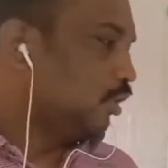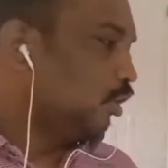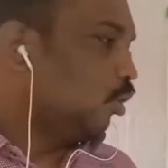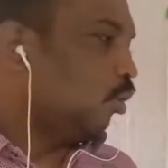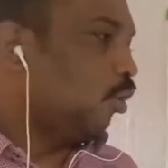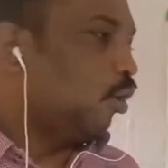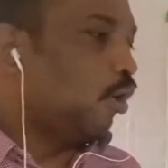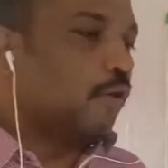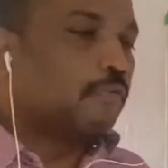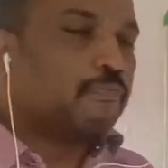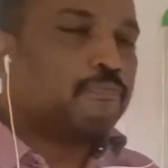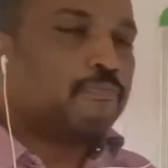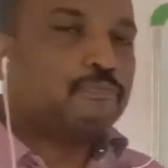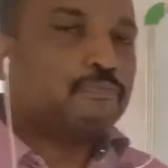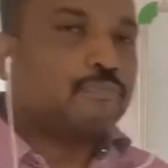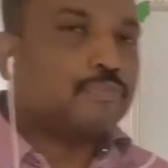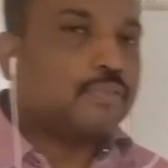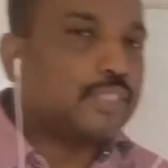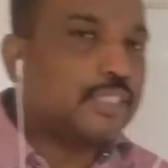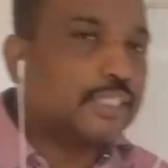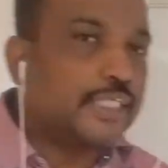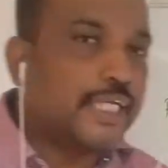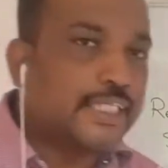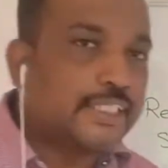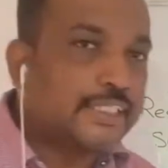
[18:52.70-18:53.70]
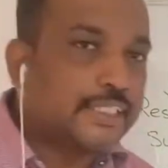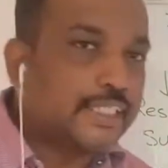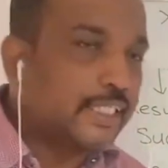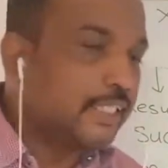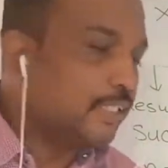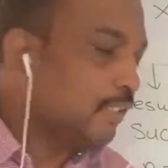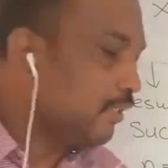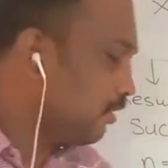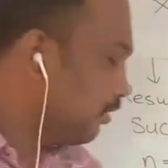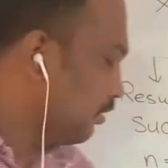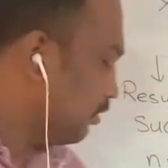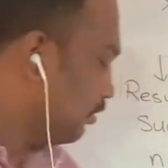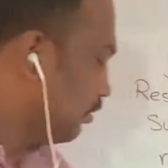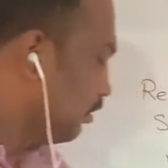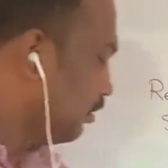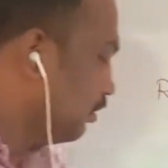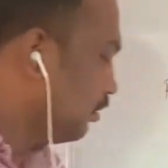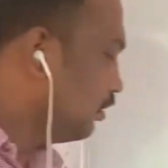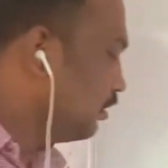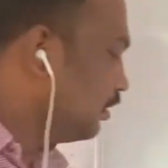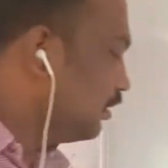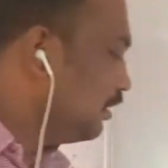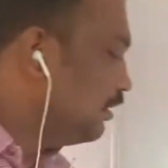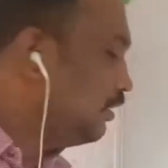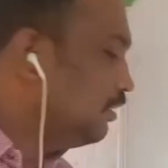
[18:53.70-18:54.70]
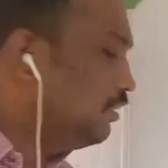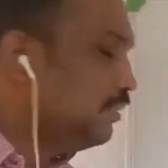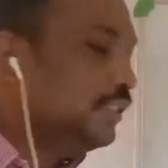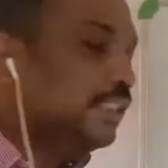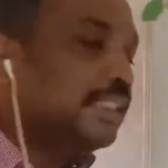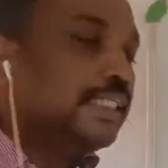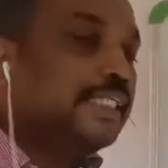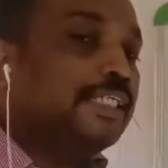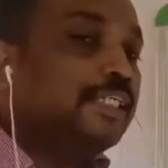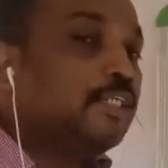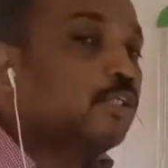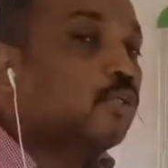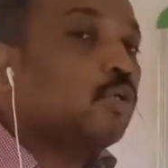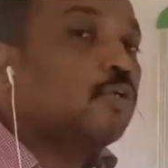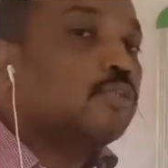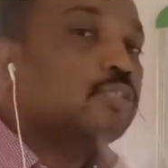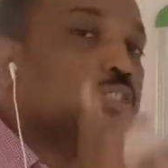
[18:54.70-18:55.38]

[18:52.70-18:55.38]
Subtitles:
of getting 0